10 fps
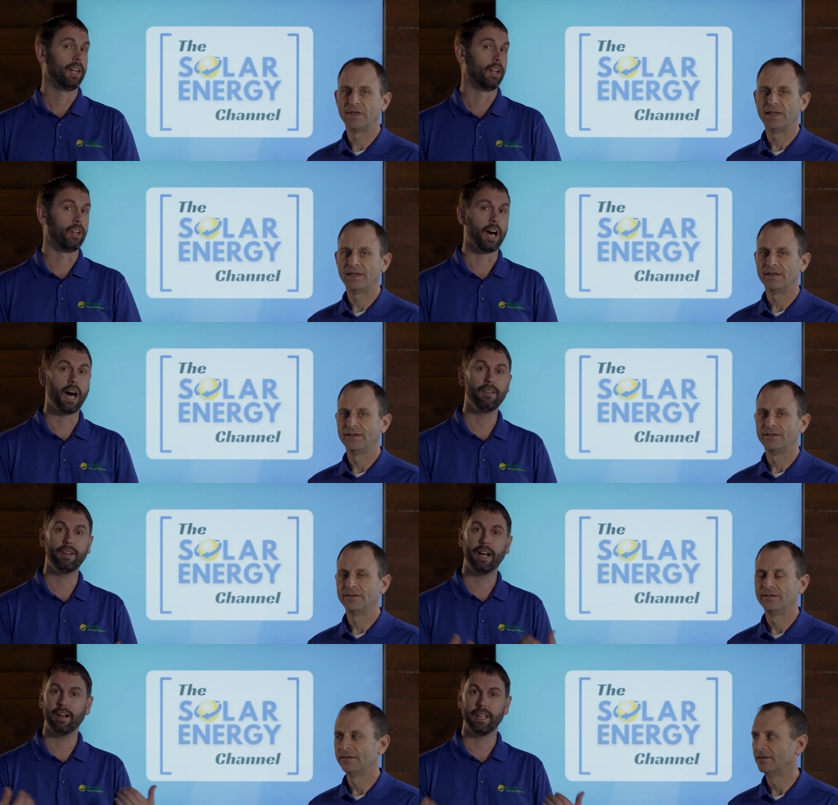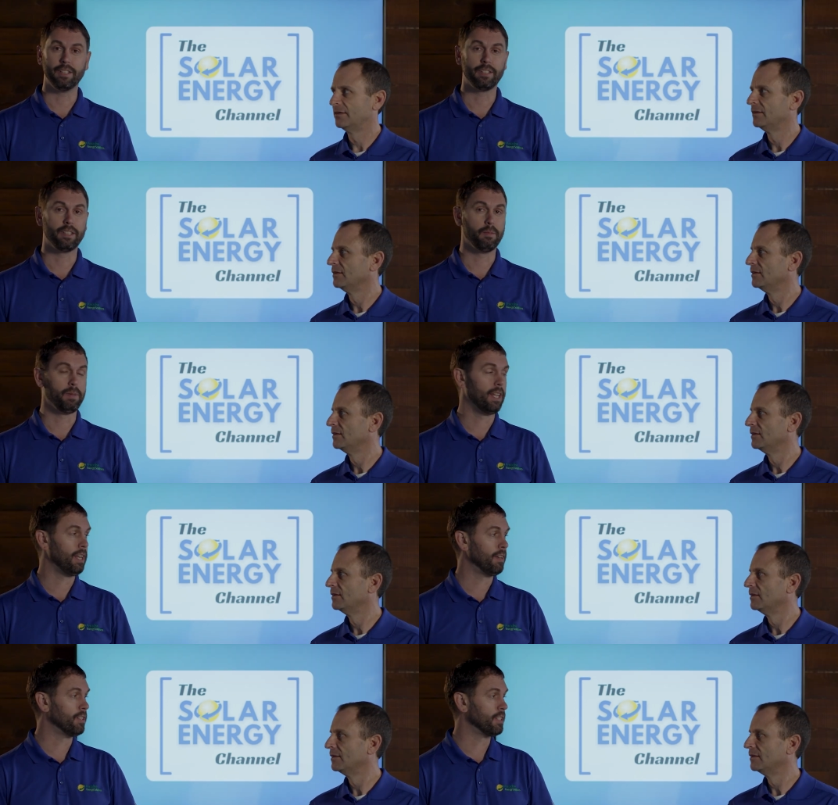Speaker 1: In a lot of areas, at the
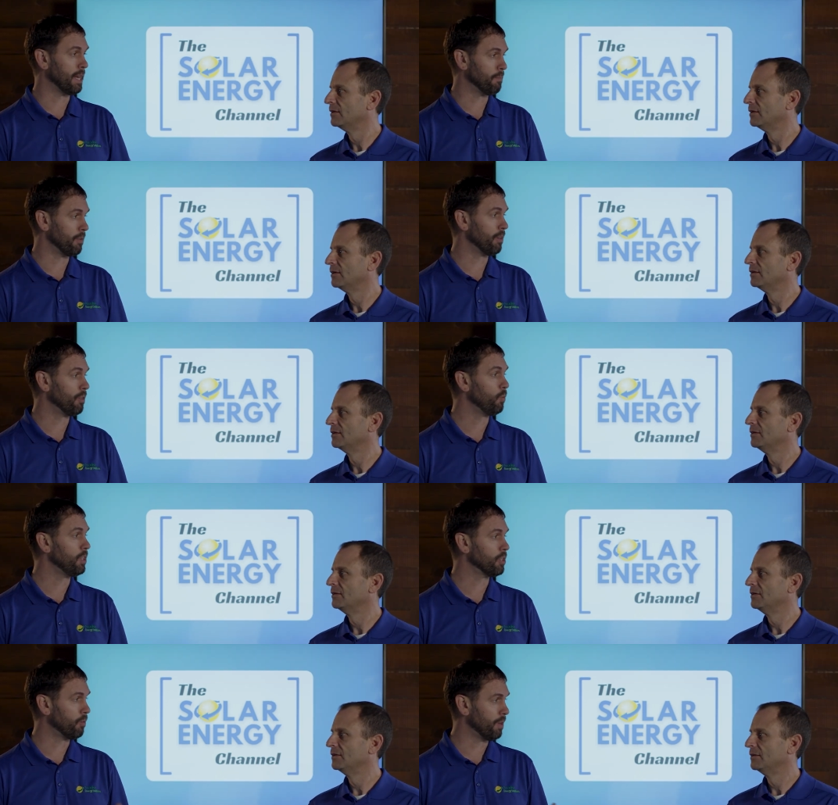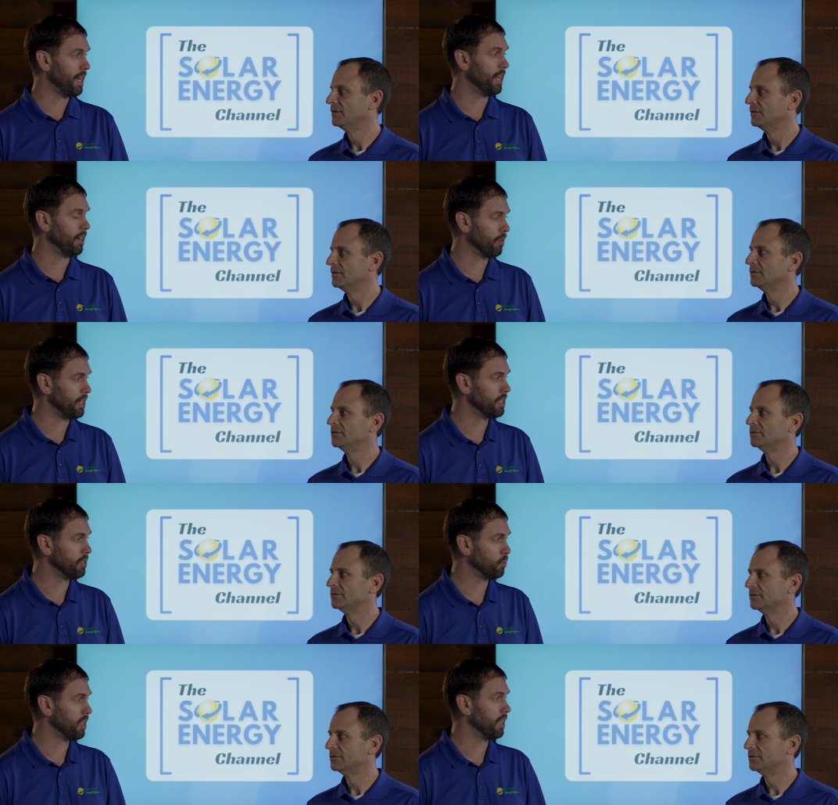beginning of December, we saw rate
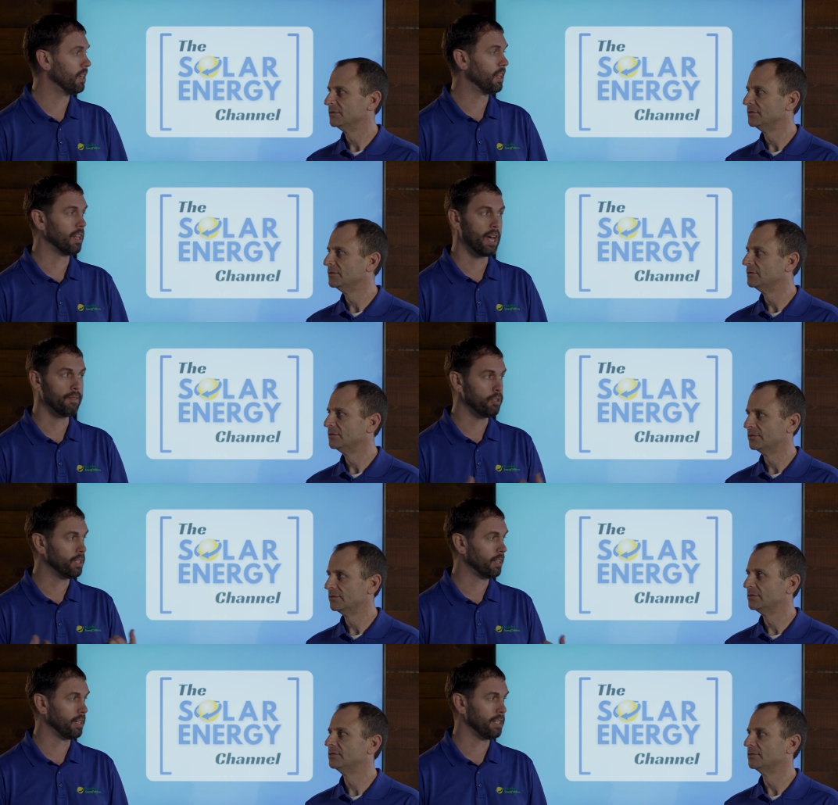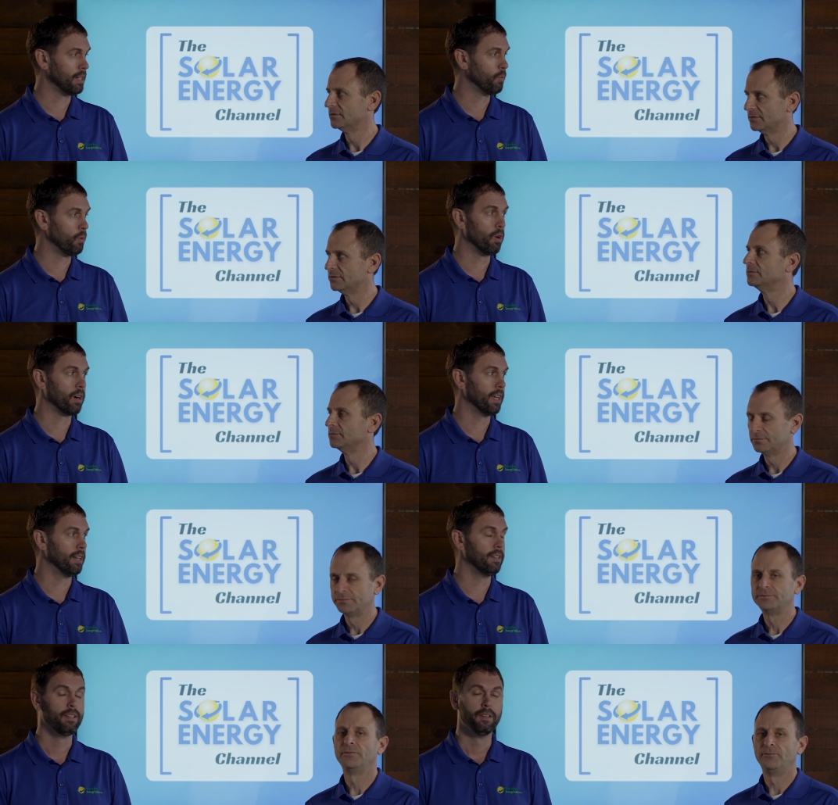increases within a lot of utilities that we work
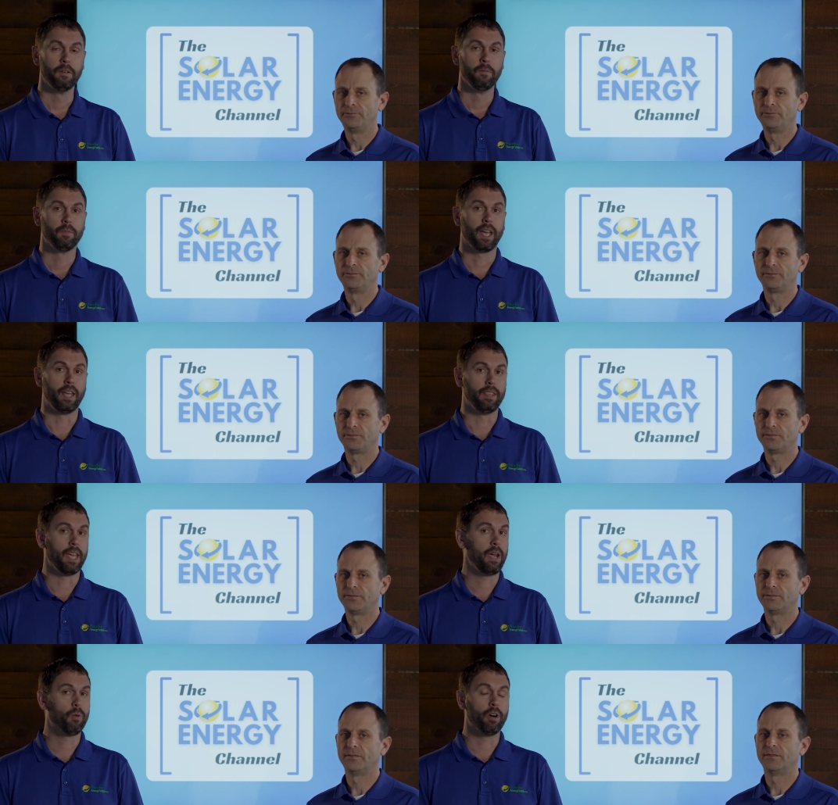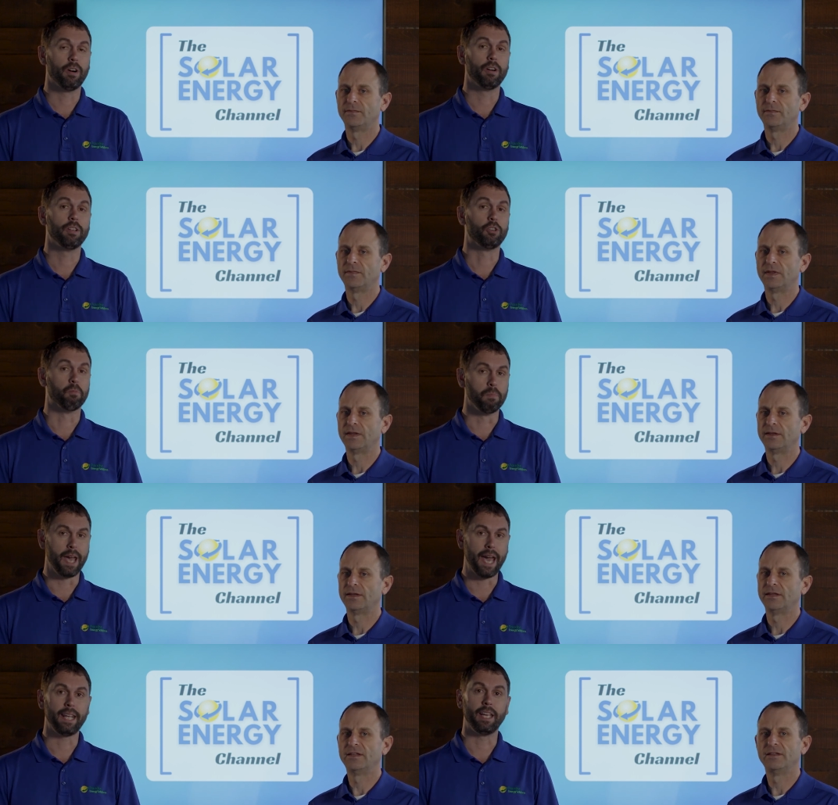in. And they were
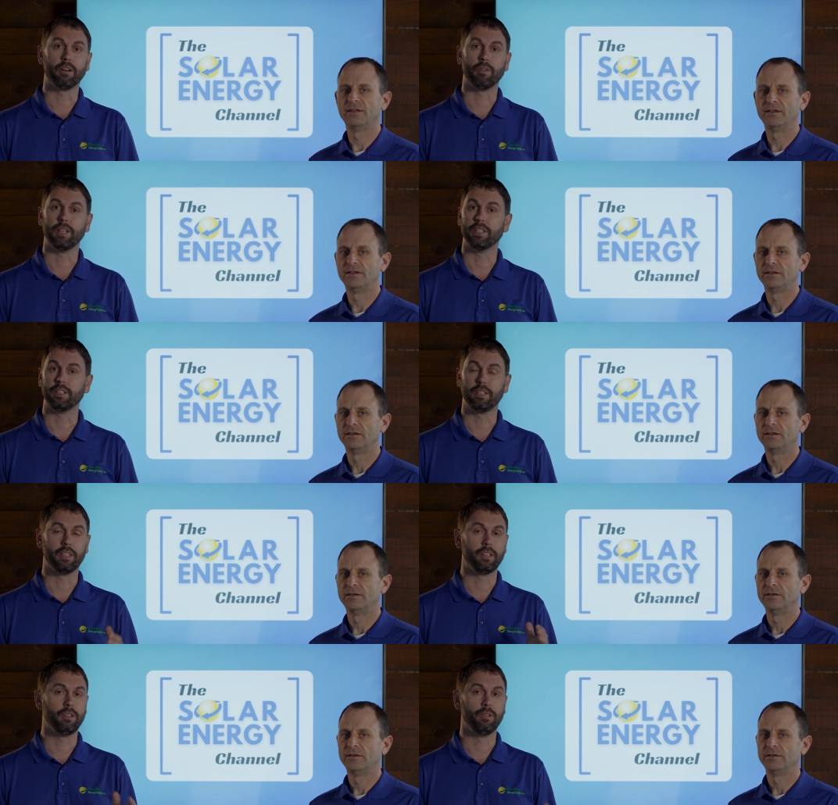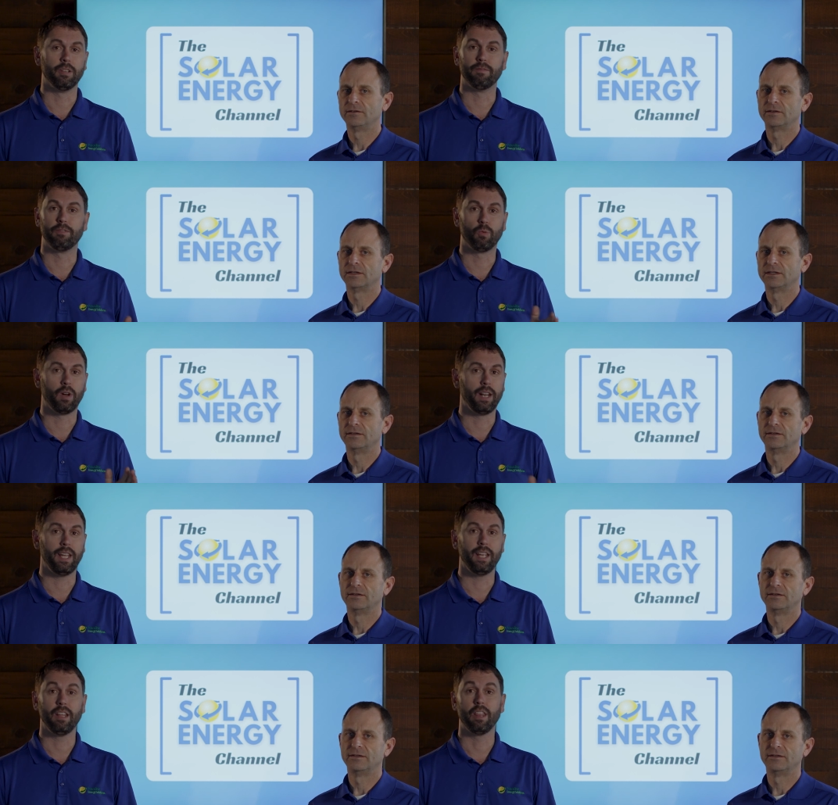dramatic increases to the tune of
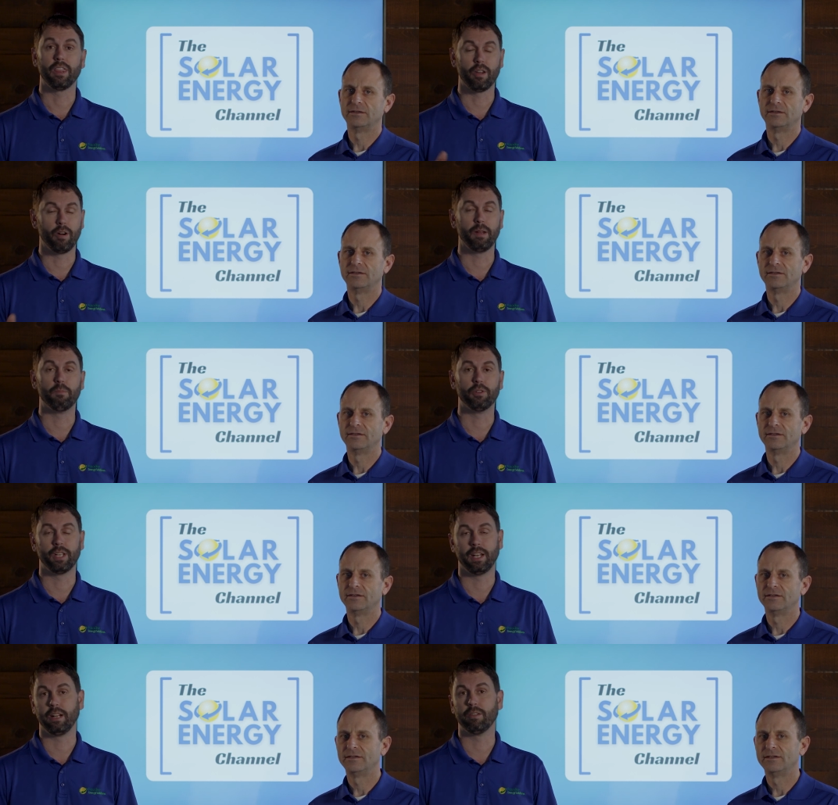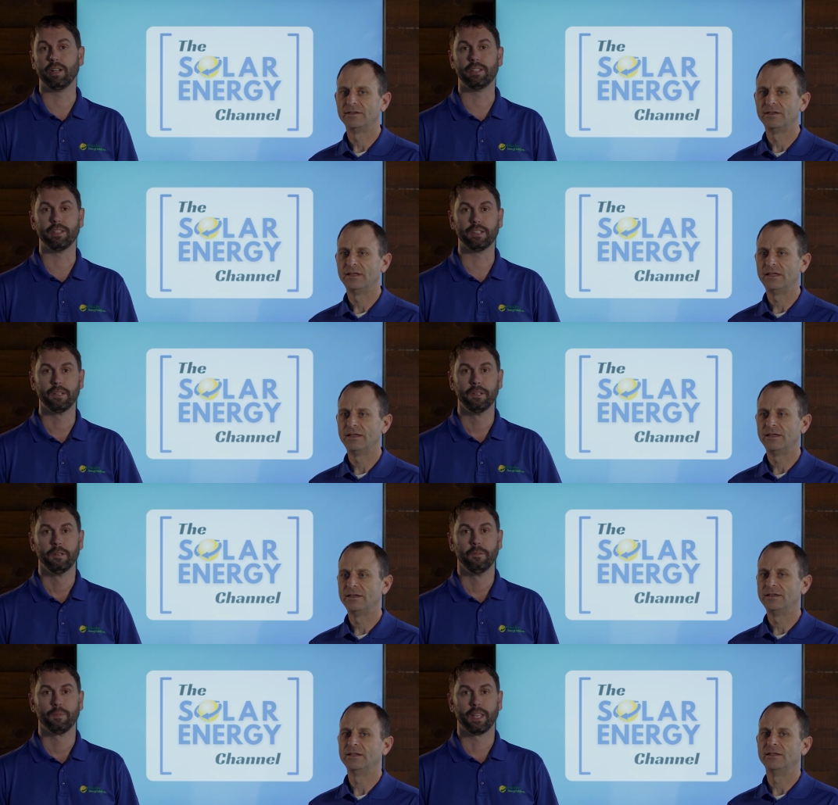twenty, thirty percent increases.
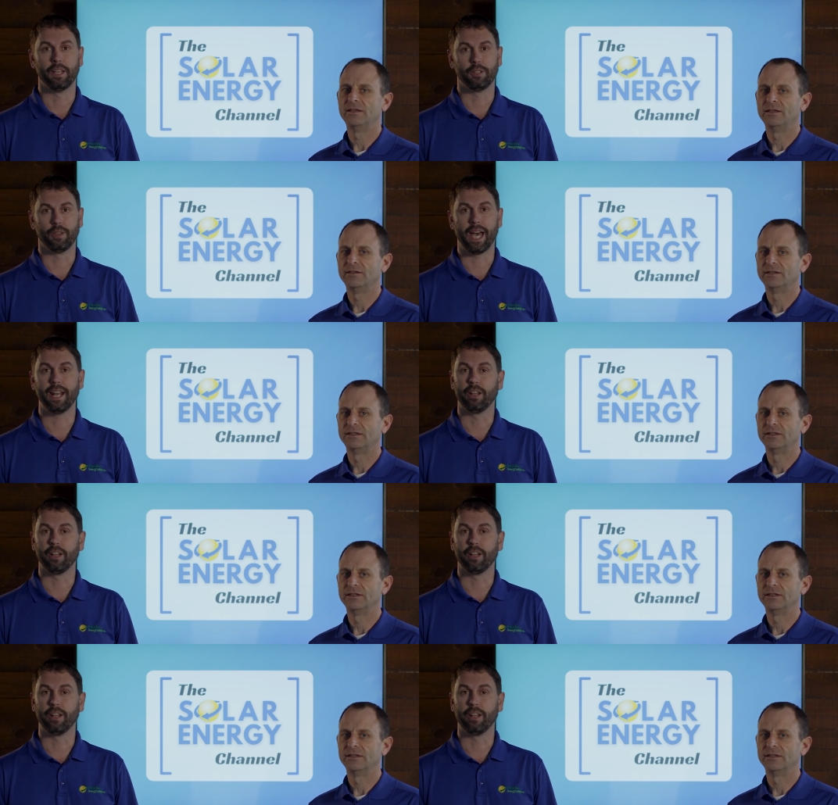And so that